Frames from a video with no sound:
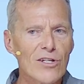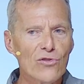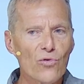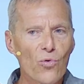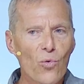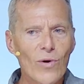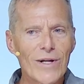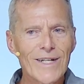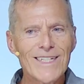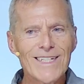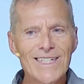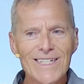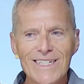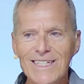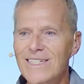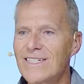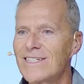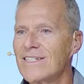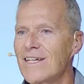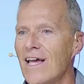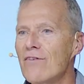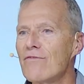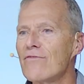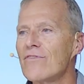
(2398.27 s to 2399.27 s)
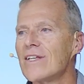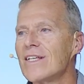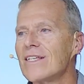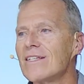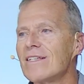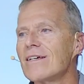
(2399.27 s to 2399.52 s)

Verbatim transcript: 27